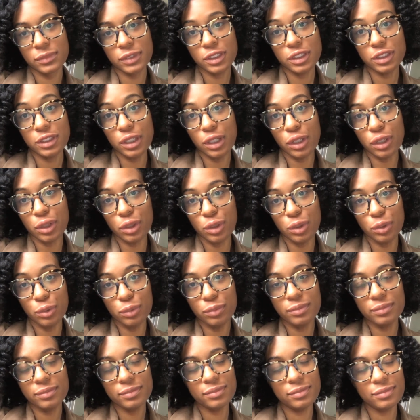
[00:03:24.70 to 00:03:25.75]
So,
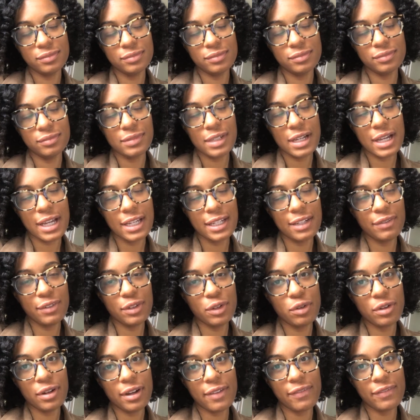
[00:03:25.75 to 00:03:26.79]
I had to
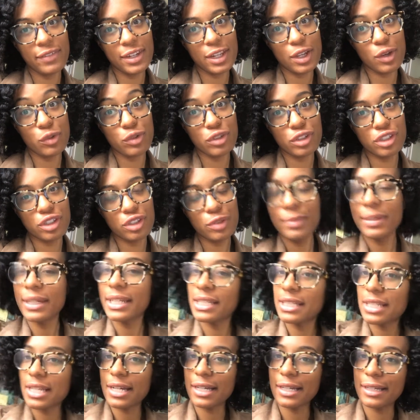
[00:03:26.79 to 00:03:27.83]
record that video so
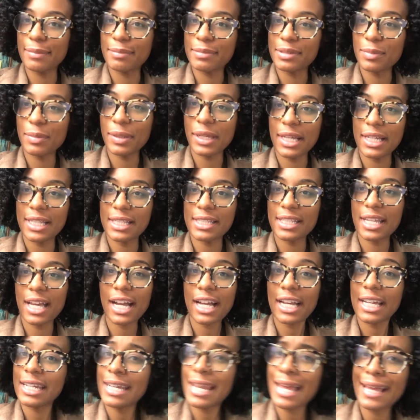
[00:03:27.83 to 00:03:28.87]
many times because I
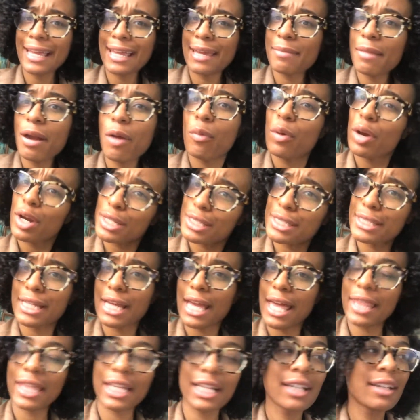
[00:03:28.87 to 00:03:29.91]
could not get my words
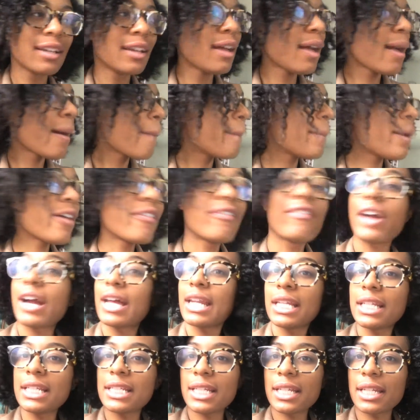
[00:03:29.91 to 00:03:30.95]
together. But I
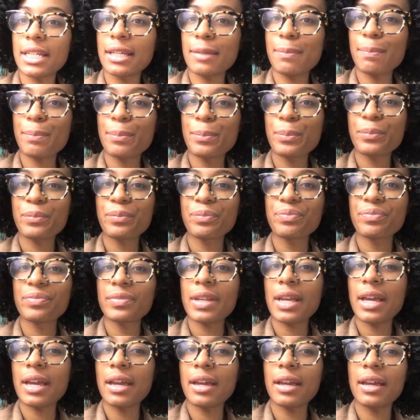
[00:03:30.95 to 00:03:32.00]
finally did it,
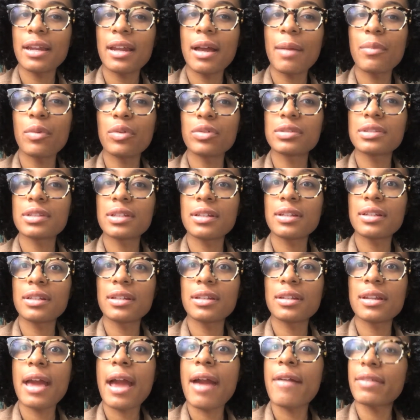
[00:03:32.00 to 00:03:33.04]
and I'm on to
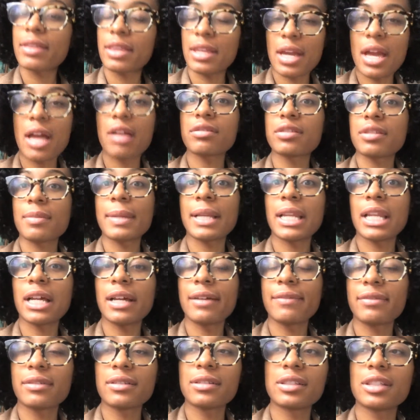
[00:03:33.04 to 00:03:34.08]
everything else in my
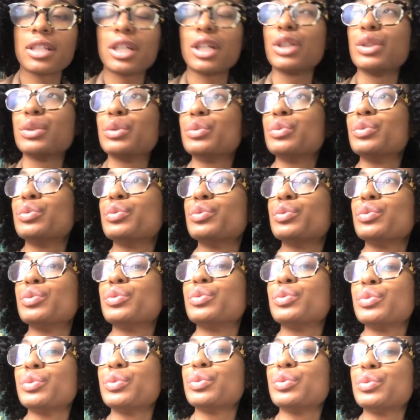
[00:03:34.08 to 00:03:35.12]
life. So,
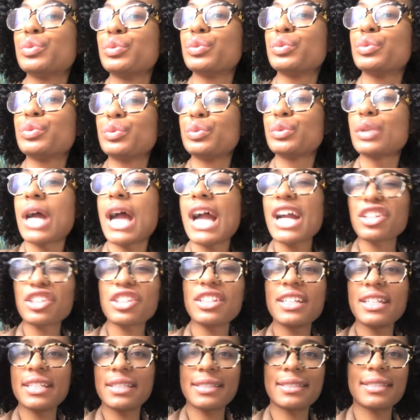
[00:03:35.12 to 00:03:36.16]
I
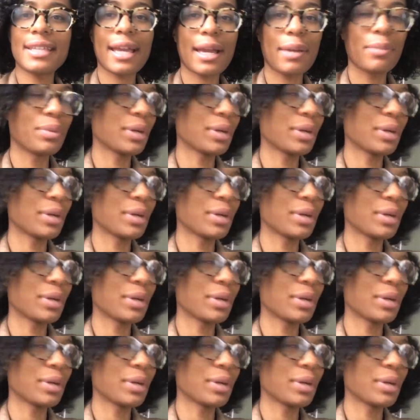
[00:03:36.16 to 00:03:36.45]
actually need to take a